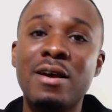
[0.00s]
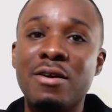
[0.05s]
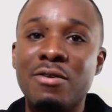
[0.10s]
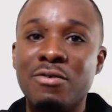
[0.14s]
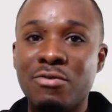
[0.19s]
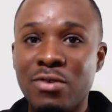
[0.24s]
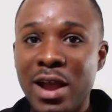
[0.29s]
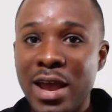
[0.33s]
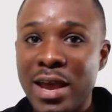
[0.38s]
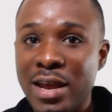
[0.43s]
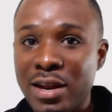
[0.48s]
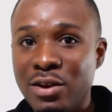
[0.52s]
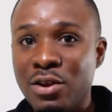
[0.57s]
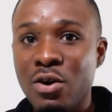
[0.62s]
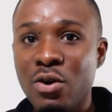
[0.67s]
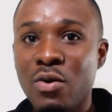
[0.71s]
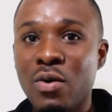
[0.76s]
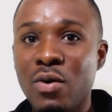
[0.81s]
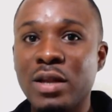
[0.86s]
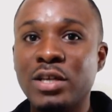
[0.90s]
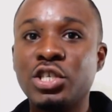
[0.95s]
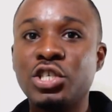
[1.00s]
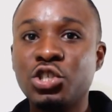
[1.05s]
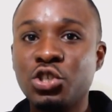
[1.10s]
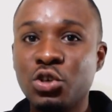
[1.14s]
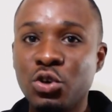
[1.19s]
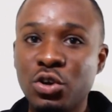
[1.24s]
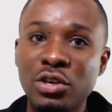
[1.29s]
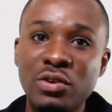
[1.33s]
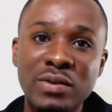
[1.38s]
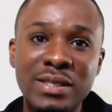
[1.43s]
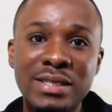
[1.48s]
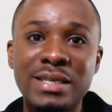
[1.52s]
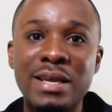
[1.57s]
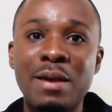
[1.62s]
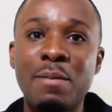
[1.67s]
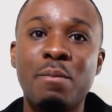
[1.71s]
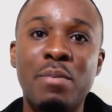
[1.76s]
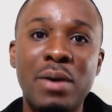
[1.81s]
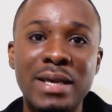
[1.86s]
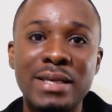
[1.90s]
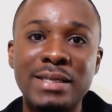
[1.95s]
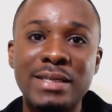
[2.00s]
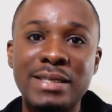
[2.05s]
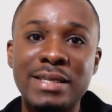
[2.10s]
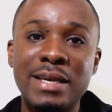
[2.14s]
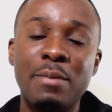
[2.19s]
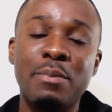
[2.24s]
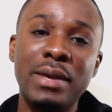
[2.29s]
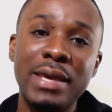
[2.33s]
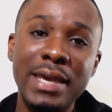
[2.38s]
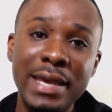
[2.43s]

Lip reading: right now and show you step by step